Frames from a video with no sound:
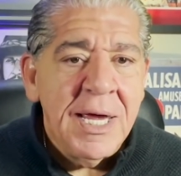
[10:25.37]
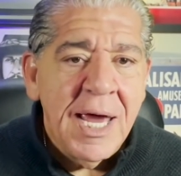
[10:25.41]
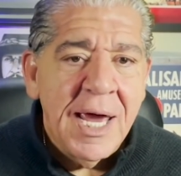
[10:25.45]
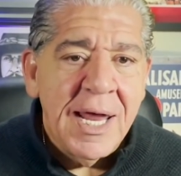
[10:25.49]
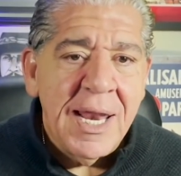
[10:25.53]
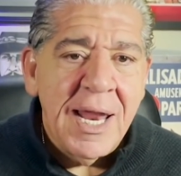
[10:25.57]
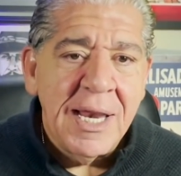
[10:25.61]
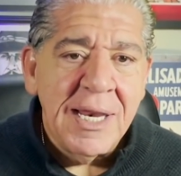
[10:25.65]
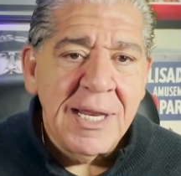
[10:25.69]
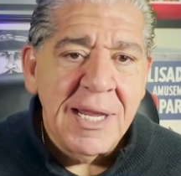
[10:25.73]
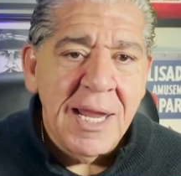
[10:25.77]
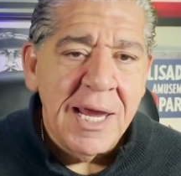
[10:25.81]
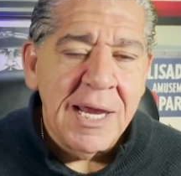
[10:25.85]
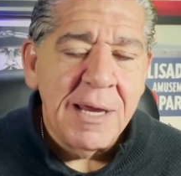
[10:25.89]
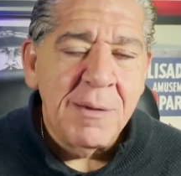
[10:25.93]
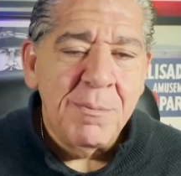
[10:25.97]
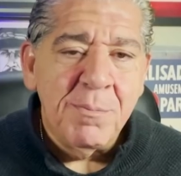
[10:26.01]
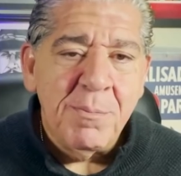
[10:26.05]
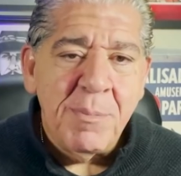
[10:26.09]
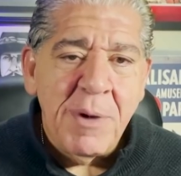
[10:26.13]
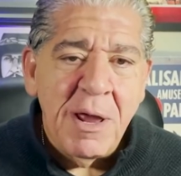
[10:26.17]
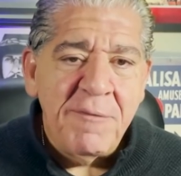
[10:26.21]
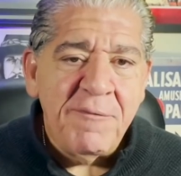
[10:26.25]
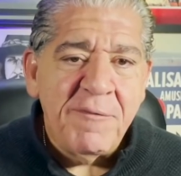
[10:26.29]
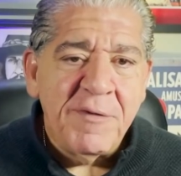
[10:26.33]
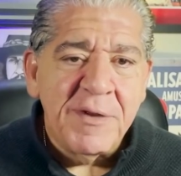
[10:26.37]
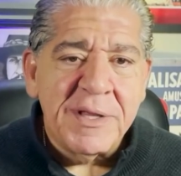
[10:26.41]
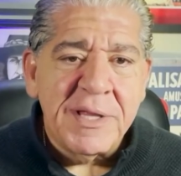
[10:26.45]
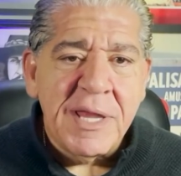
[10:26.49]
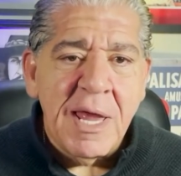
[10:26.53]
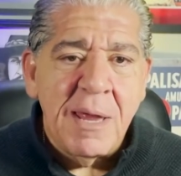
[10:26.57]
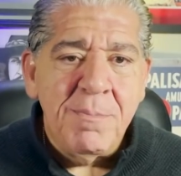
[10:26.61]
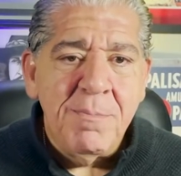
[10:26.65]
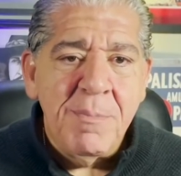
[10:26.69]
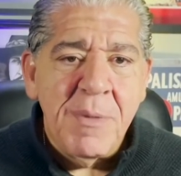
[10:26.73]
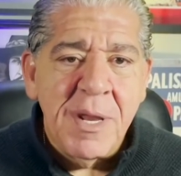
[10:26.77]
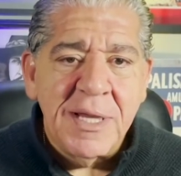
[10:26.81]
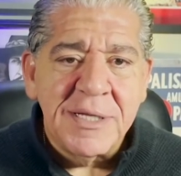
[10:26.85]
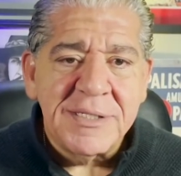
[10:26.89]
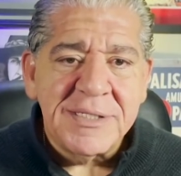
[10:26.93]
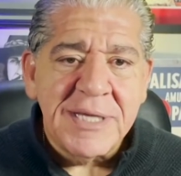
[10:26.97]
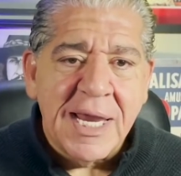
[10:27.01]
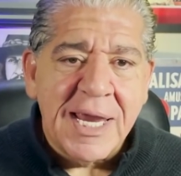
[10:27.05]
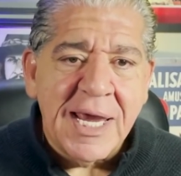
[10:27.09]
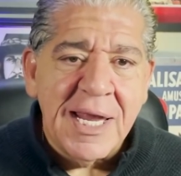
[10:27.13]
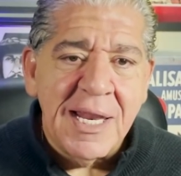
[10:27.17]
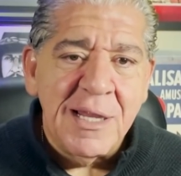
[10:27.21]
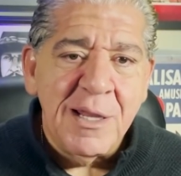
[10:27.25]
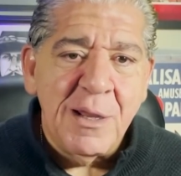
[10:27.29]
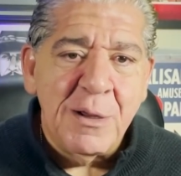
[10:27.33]
And i lay in bed for 10 minutes.
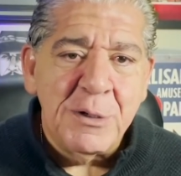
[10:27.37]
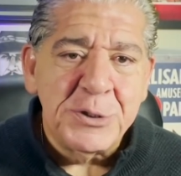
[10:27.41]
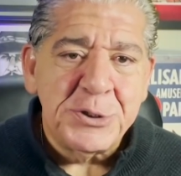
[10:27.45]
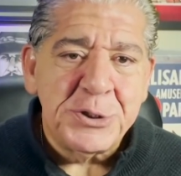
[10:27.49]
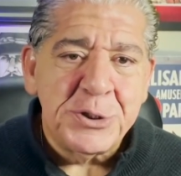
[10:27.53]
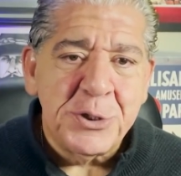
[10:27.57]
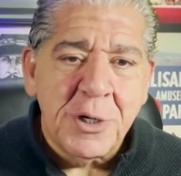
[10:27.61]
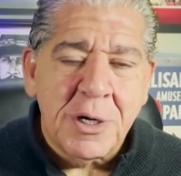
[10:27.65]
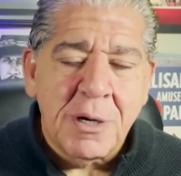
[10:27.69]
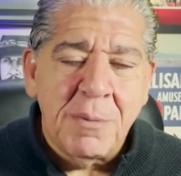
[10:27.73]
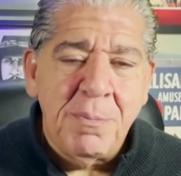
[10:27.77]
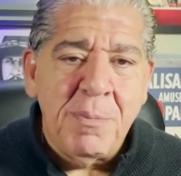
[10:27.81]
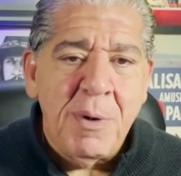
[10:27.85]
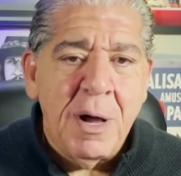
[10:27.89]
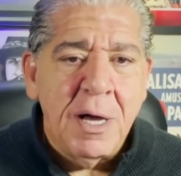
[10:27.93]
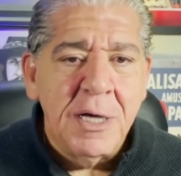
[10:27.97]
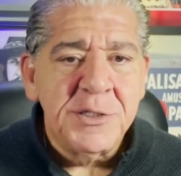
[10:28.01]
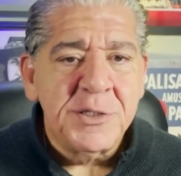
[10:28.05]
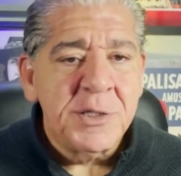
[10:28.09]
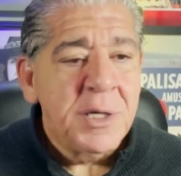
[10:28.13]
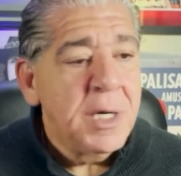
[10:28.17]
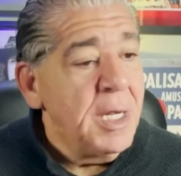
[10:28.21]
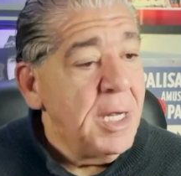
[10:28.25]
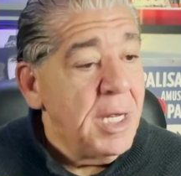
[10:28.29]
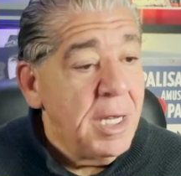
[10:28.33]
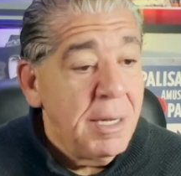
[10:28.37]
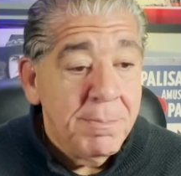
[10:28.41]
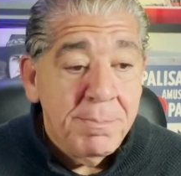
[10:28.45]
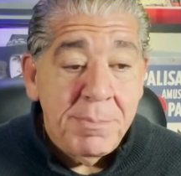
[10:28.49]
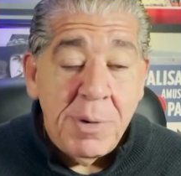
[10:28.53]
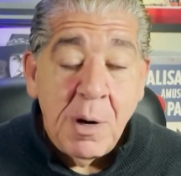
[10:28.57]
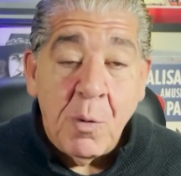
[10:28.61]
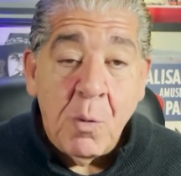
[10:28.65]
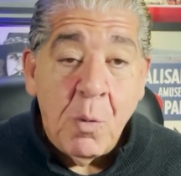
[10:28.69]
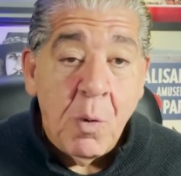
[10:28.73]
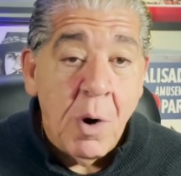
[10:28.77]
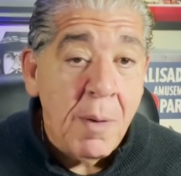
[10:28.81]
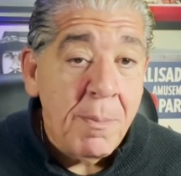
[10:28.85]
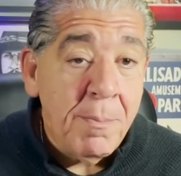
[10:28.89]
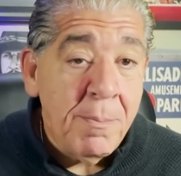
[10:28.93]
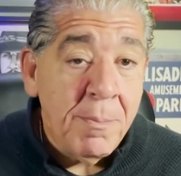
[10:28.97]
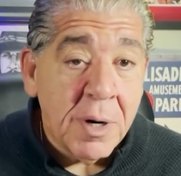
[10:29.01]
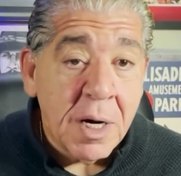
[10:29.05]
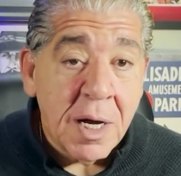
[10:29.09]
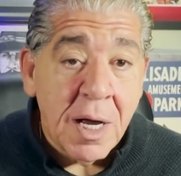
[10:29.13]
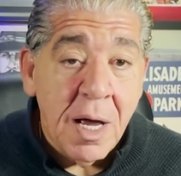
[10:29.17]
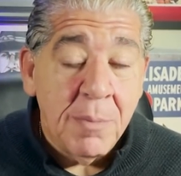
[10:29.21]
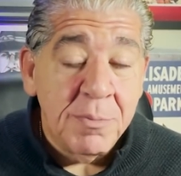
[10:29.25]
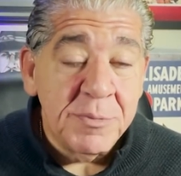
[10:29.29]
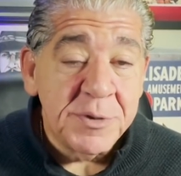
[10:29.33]
I get a little sugar buzz, but
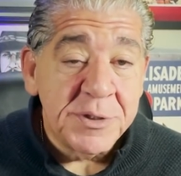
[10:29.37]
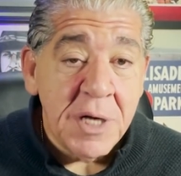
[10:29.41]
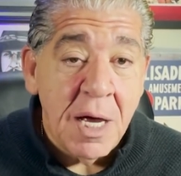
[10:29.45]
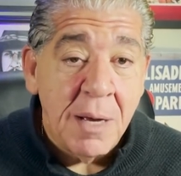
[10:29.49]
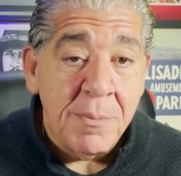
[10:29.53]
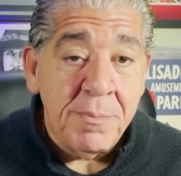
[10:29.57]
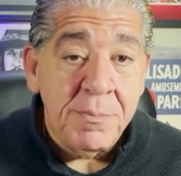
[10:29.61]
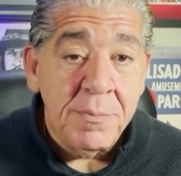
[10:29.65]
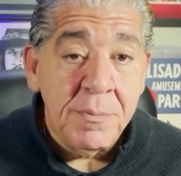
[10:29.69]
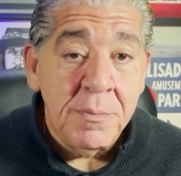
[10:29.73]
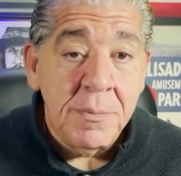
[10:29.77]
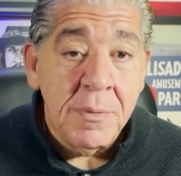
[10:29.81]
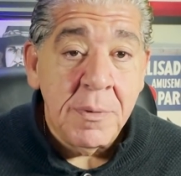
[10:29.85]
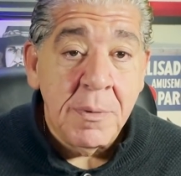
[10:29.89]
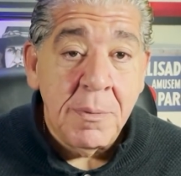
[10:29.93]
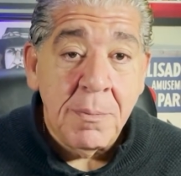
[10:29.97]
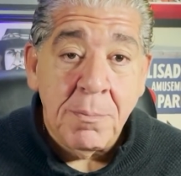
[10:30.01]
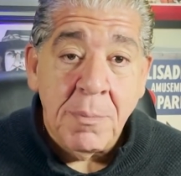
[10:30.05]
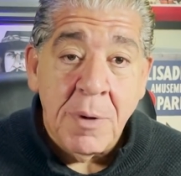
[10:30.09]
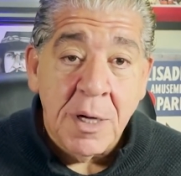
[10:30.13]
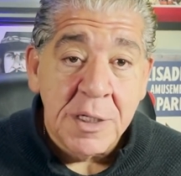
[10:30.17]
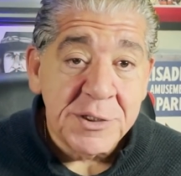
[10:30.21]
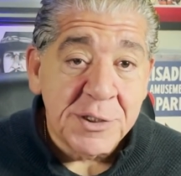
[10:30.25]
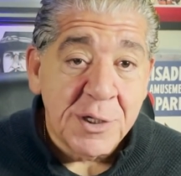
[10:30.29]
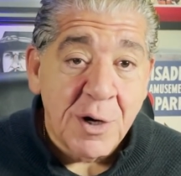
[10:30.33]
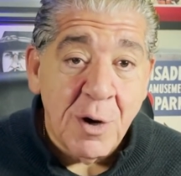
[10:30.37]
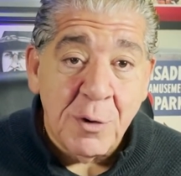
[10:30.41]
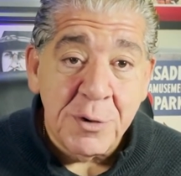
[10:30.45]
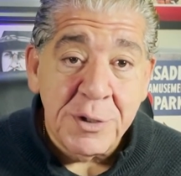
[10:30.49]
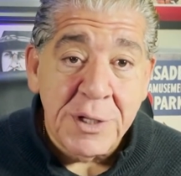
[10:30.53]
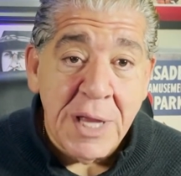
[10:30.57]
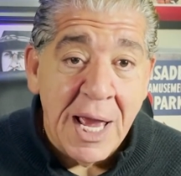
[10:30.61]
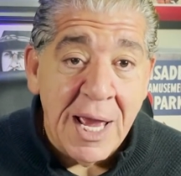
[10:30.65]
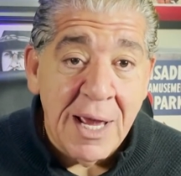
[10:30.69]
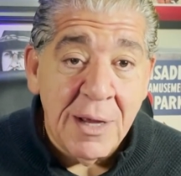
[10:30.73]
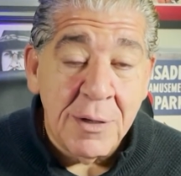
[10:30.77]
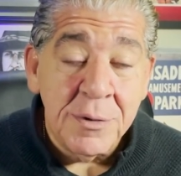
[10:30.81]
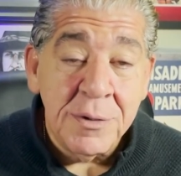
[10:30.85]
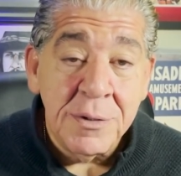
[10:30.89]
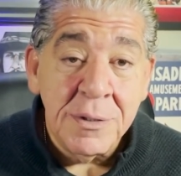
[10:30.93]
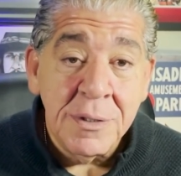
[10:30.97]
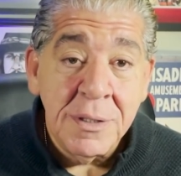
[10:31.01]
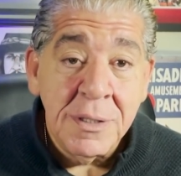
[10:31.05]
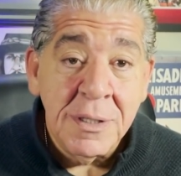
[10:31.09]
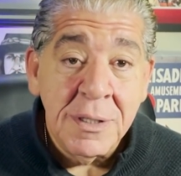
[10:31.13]
what comes up must go down.